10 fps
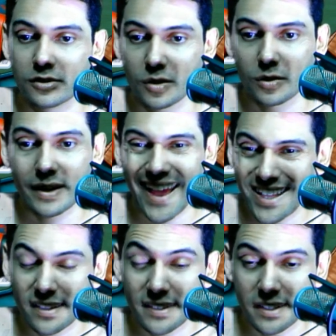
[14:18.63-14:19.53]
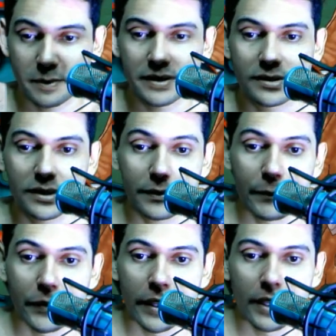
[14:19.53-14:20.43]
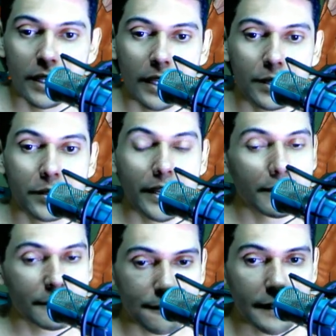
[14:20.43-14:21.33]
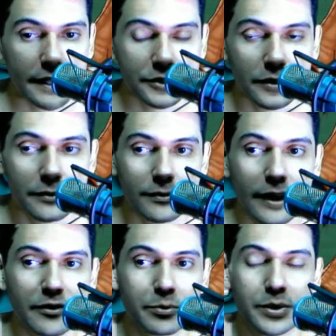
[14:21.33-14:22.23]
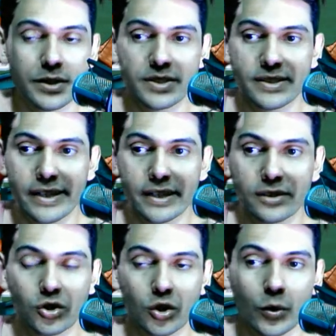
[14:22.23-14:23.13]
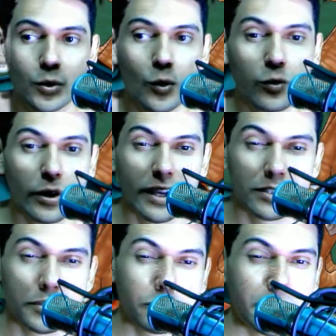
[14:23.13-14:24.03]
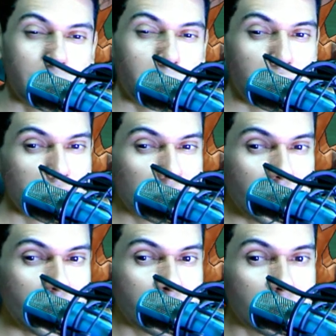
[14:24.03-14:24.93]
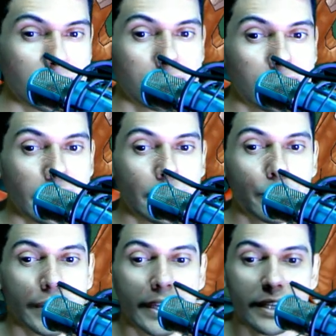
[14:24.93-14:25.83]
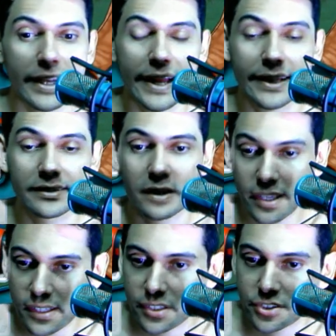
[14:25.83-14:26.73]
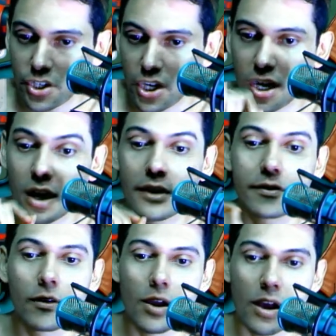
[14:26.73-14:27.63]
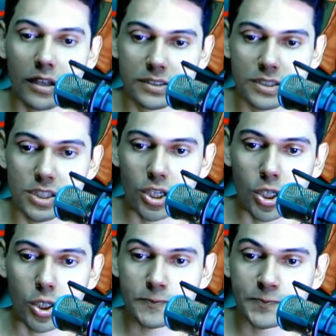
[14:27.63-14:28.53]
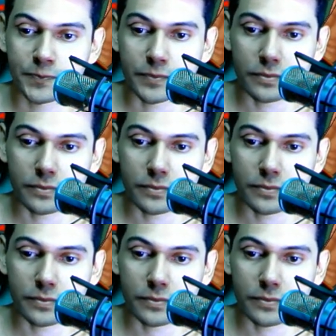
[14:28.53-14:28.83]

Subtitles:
So yeah, that's expensive. And we get extra 5%, so we go for 120%, and then we can get the extra card on the